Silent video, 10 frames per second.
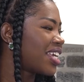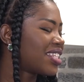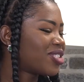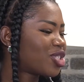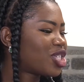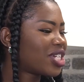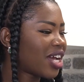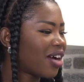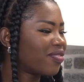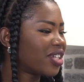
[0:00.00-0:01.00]
And she
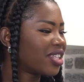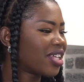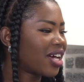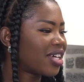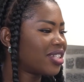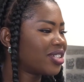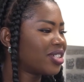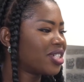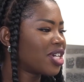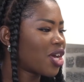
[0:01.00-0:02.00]
have done that
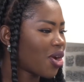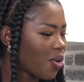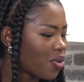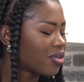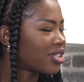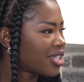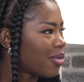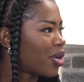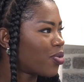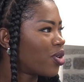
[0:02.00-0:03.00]
all the
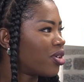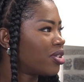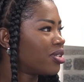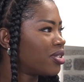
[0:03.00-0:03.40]
time I won.